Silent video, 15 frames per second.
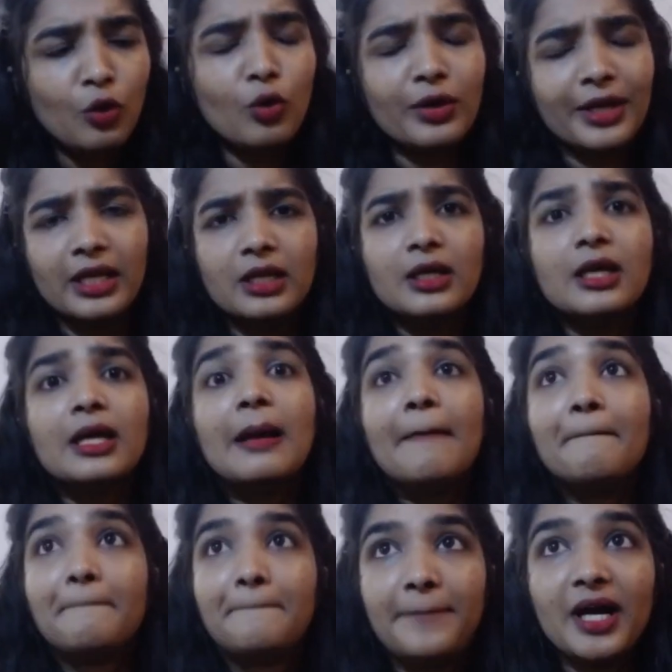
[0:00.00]
Okay,
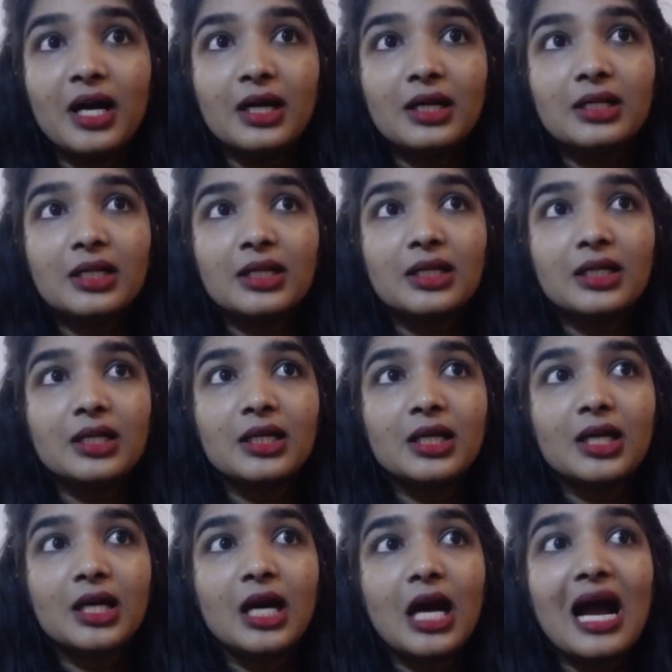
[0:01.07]
but
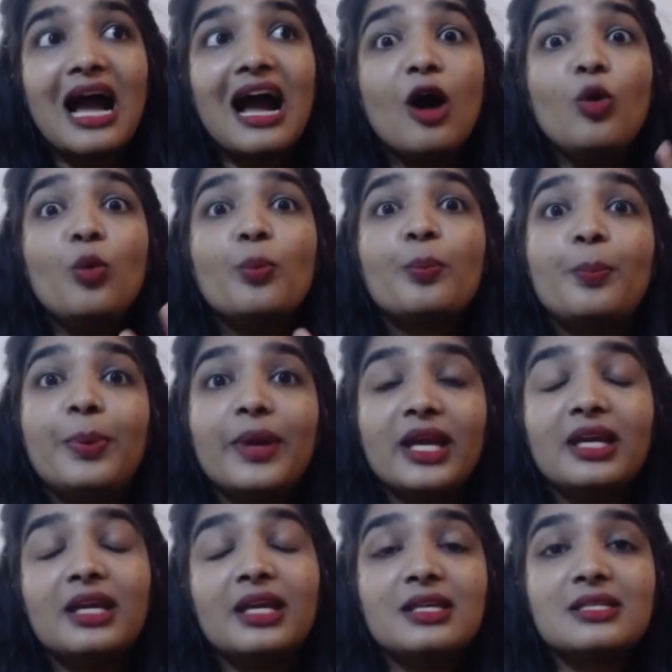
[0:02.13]
how
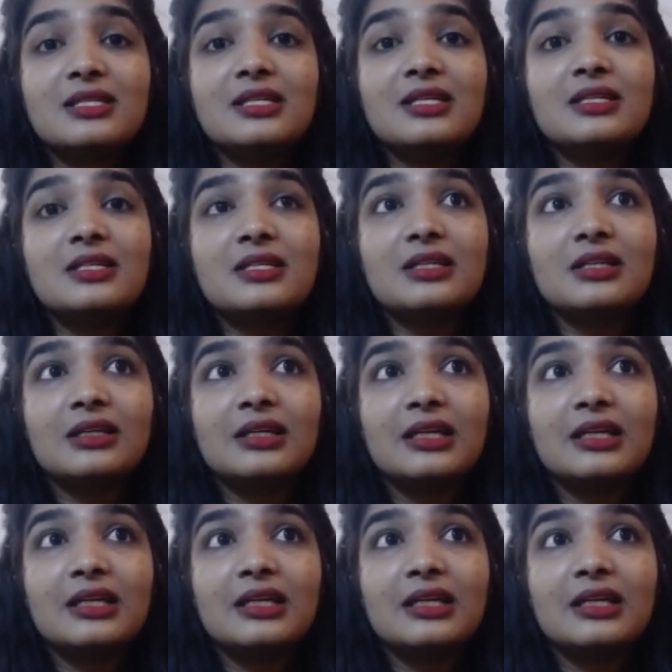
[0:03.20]
big is it?